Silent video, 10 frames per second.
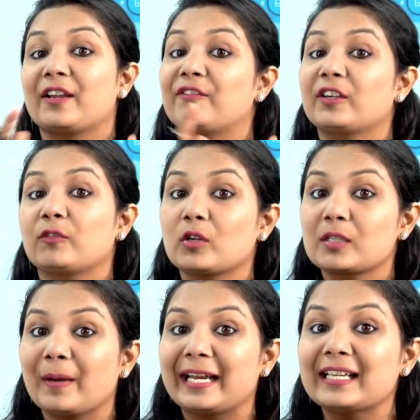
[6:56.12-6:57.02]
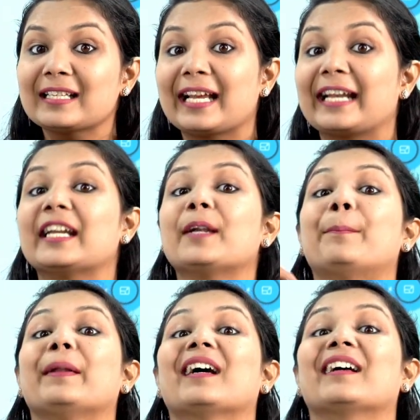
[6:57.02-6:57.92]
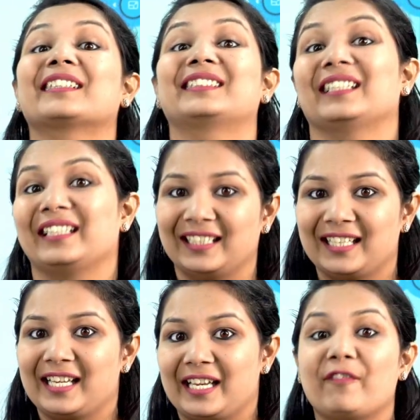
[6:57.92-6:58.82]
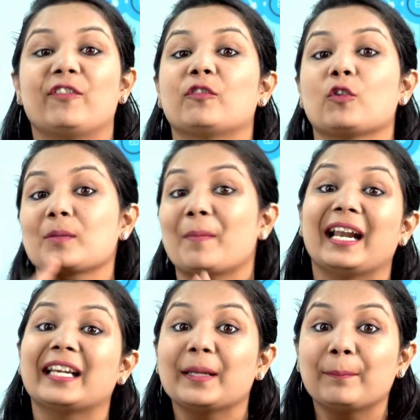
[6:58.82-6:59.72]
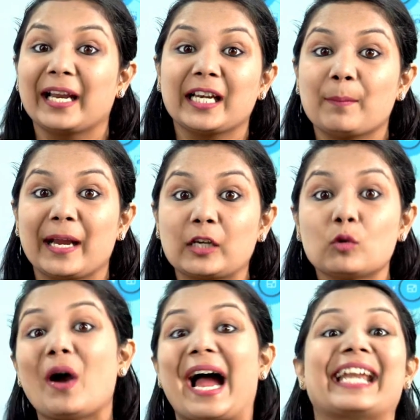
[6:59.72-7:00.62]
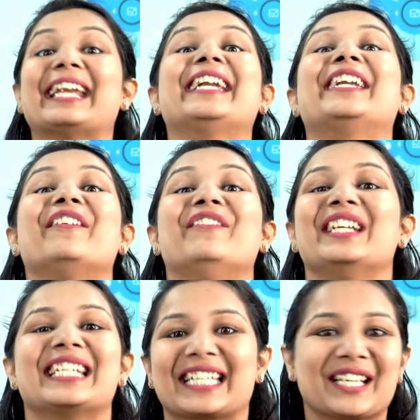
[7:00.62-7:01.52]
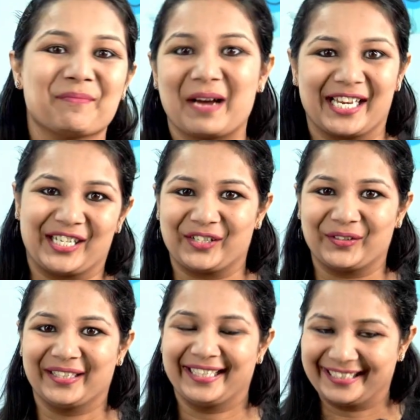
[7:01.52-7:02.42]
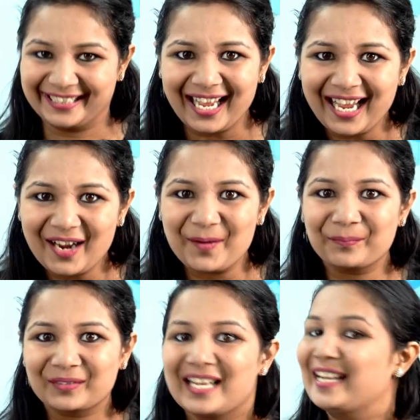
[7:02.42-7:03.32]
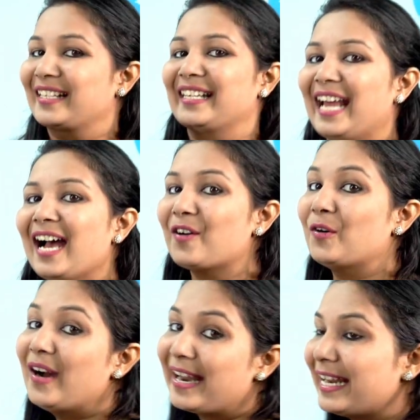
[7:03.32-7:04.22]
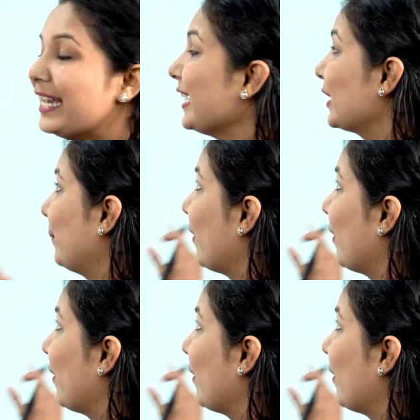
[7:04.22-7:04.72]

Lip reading: If it was minus, I did plus 3. If it was multiplied by 2, I did division by 2. Yeah? So, now let's